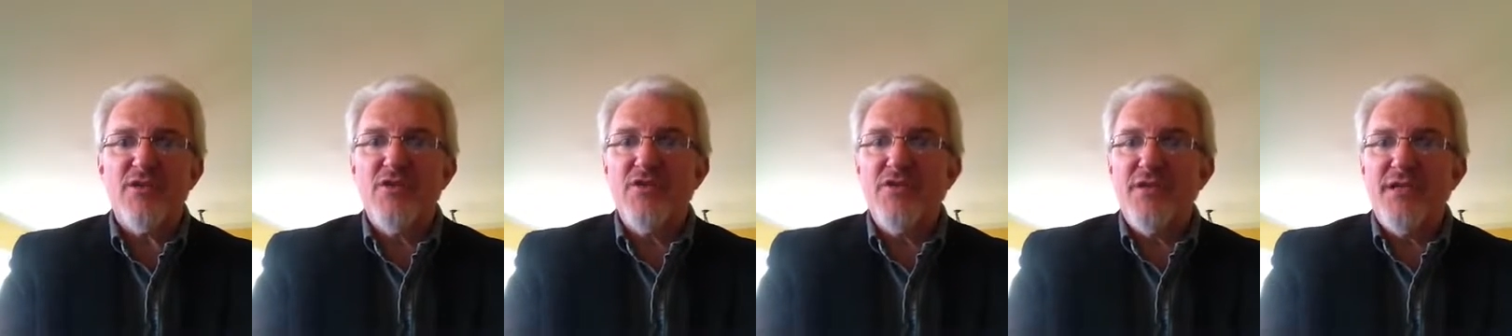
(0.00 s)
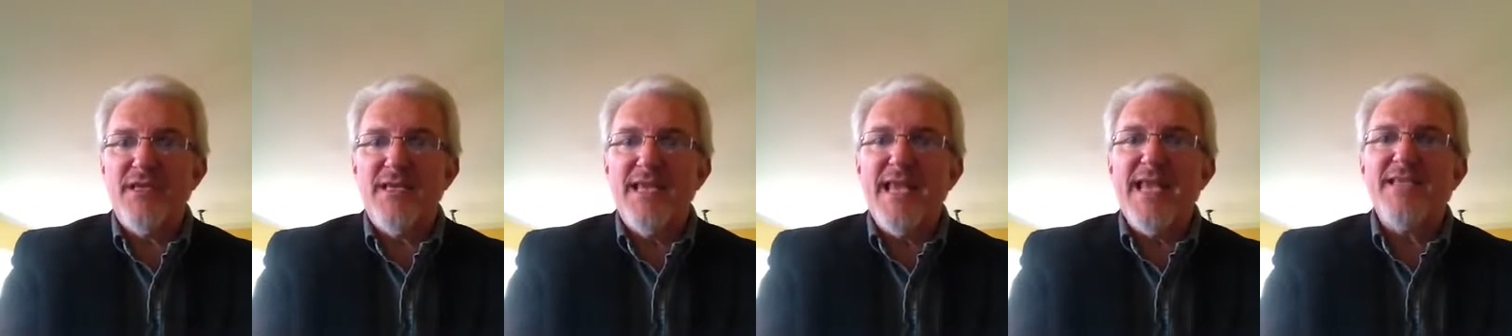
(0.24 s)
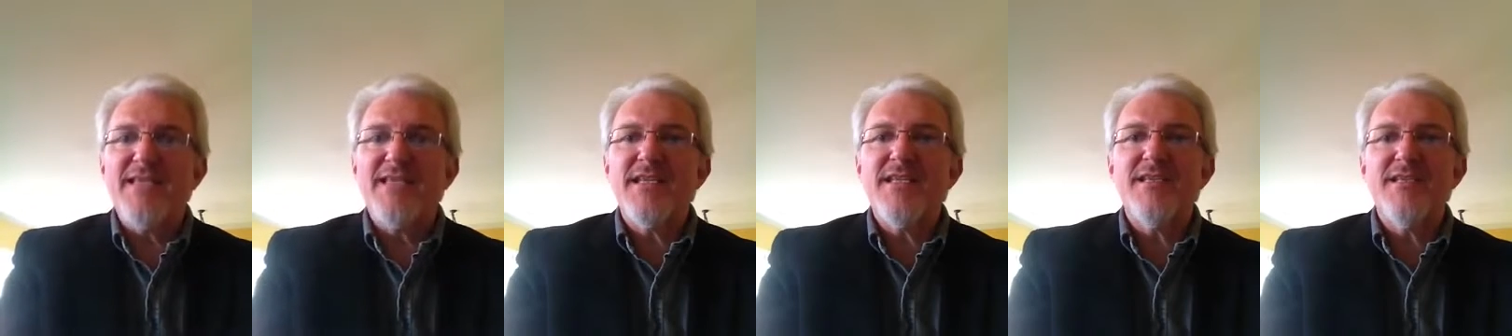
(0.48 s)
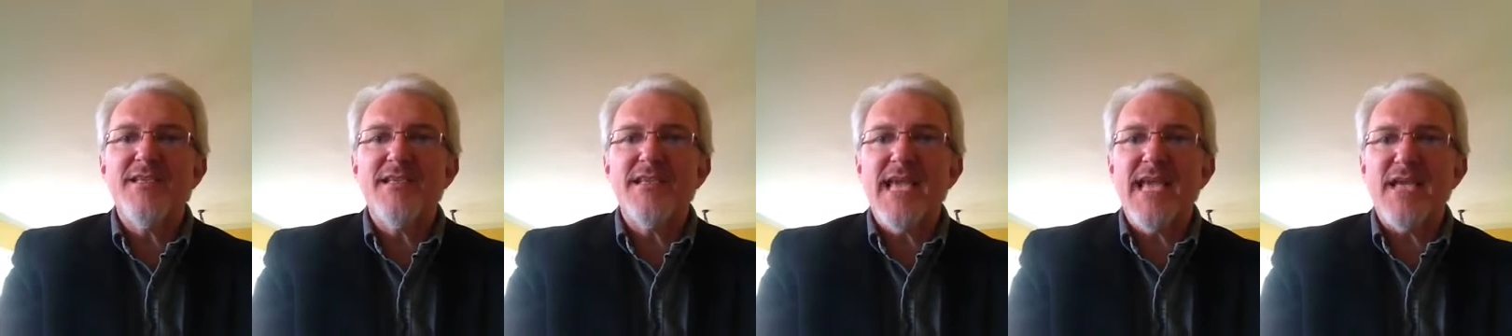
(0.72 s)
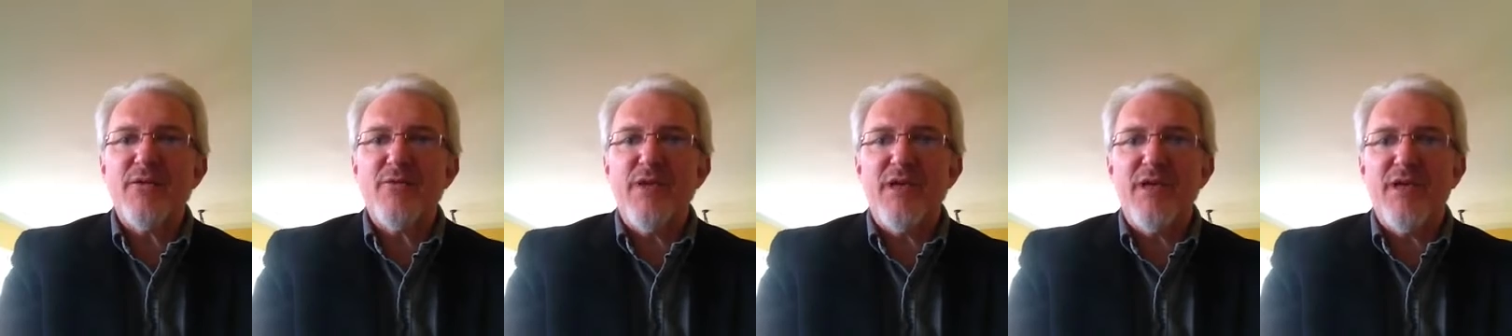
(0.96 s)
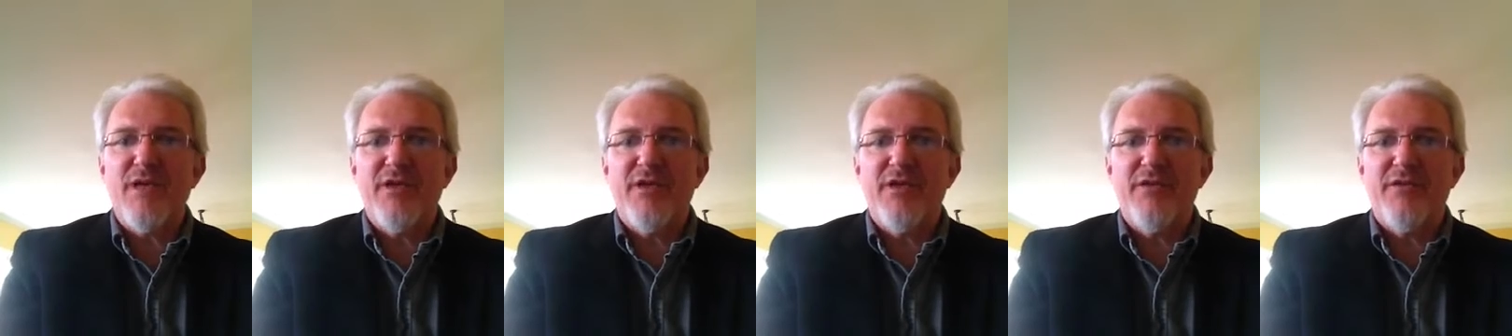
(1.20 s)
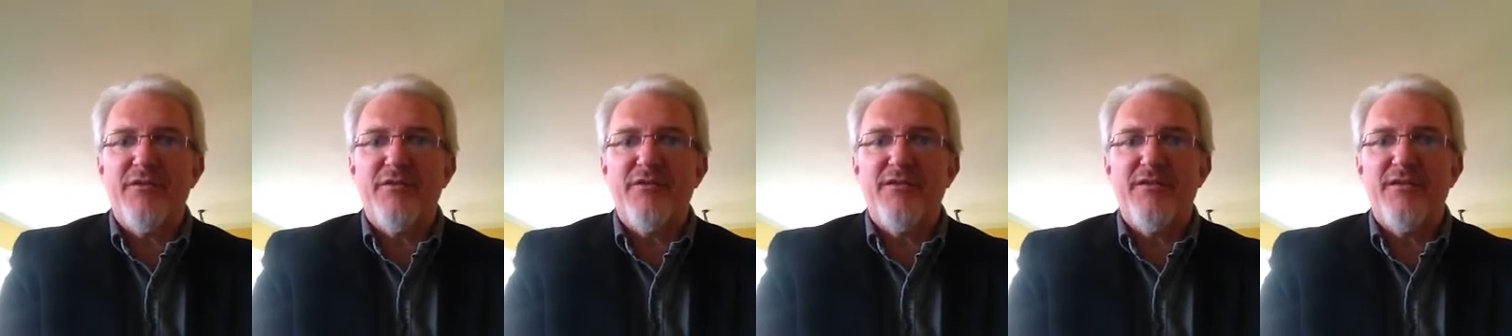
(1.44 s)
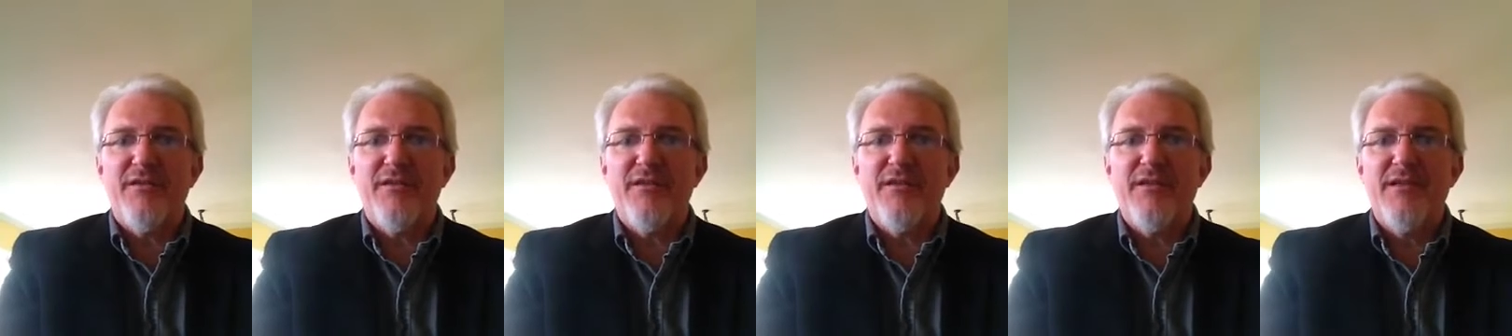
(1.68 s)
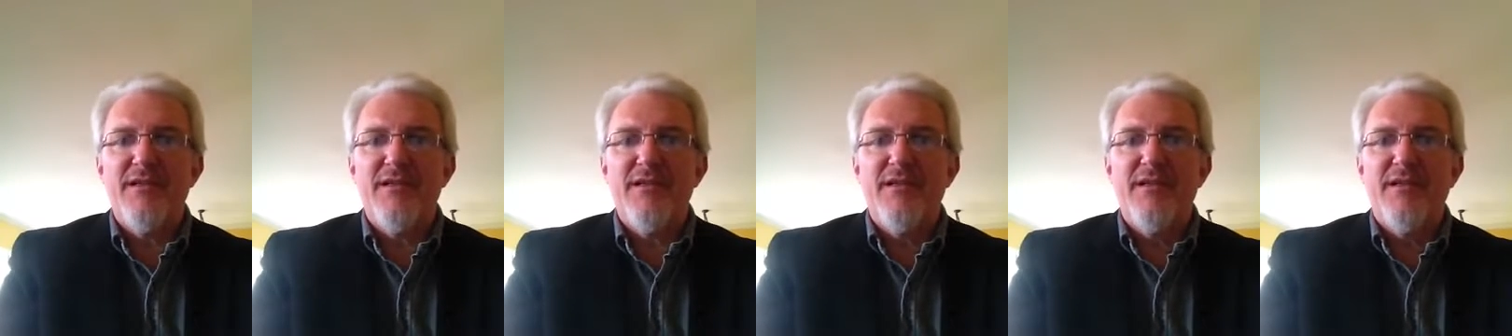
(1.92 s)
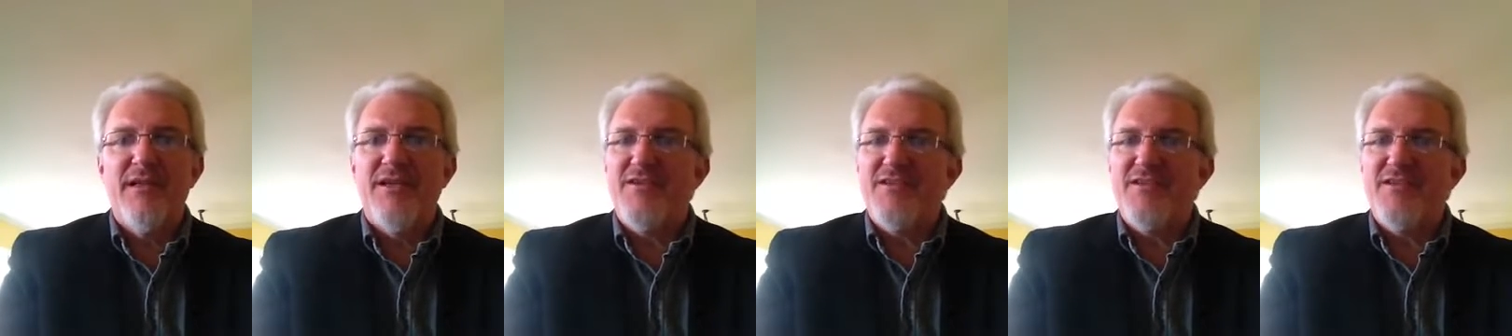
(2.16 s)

to the lessons that we learned.